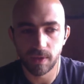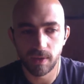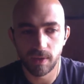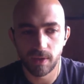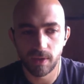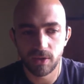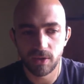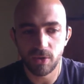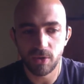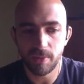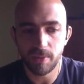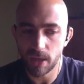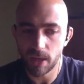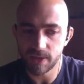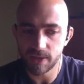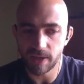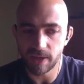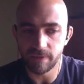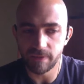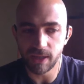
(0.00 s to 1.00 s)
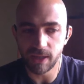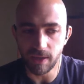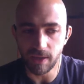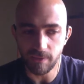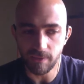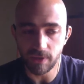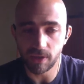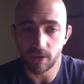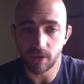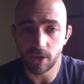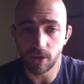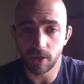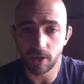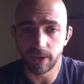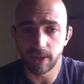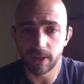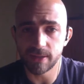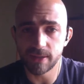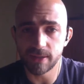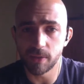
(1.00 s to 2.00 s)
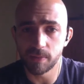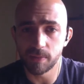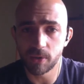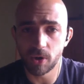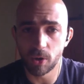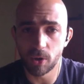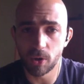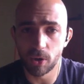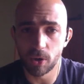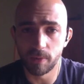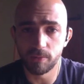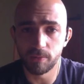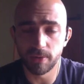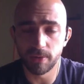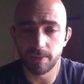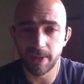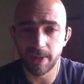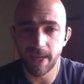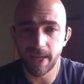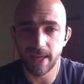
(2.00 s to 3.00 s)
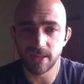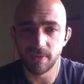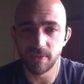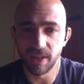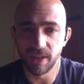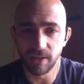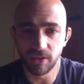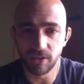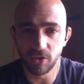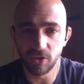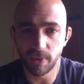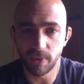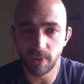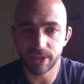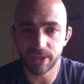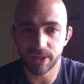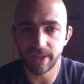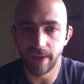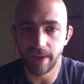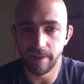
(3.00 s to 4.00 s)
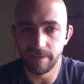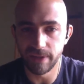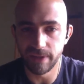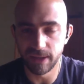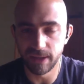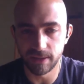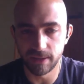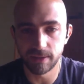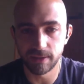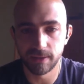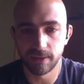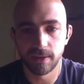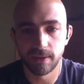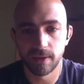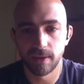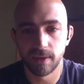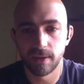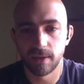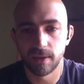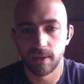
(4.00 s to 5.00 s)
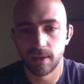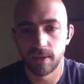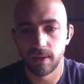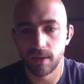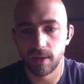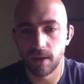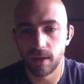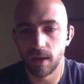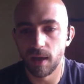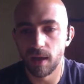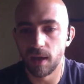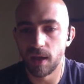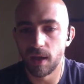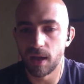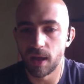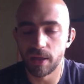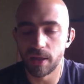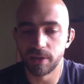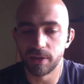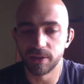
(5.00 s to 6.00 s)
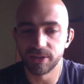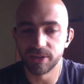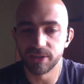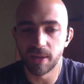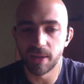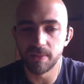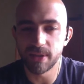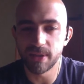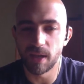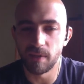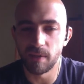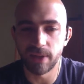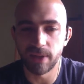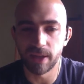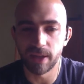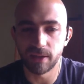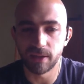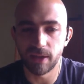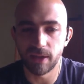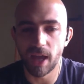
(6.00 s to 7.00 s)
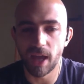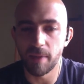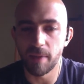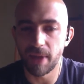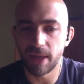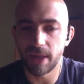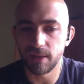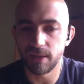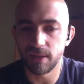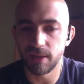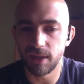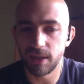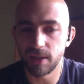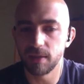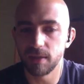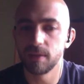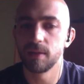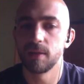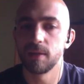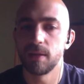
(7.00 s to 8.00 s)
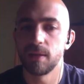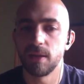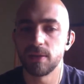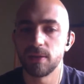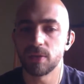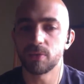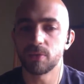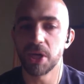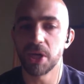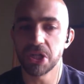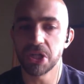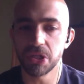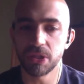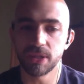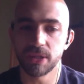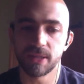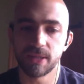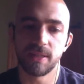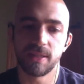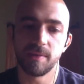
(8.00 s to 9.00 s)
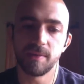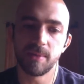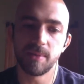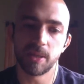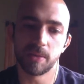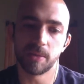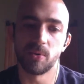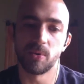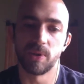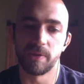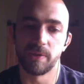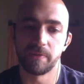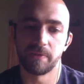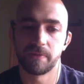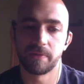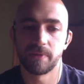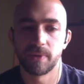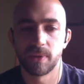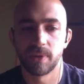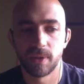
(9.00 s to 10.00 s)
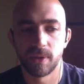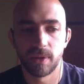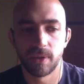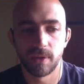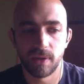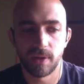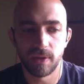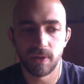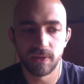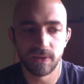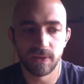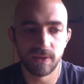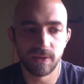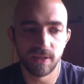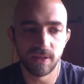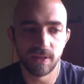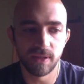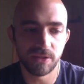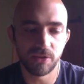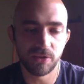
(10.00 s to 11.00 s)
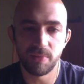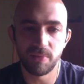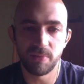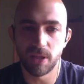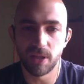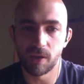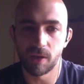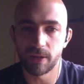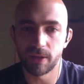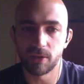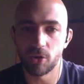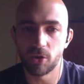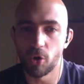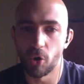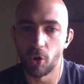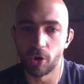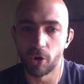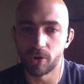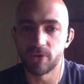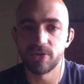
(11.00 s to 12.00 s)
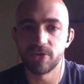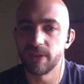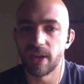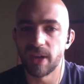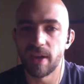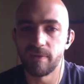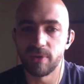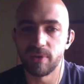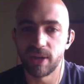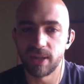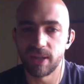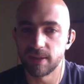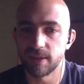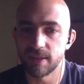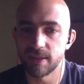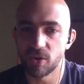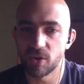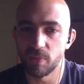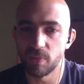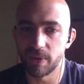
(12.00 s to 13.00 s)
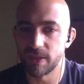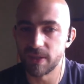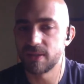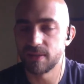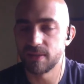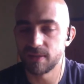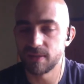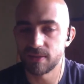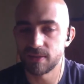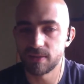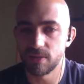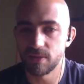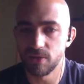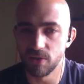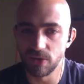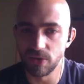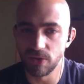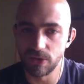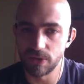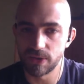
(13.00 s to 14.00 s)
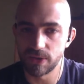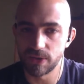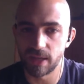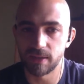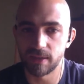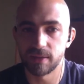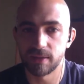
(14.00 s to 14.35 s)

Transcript: to be honest, I think even the current Telescope core probably has a bit too much stuff in it. There's some stuff like the Embedly integration. It's debatable if this should belong in core, because not every Telescope instance uses that.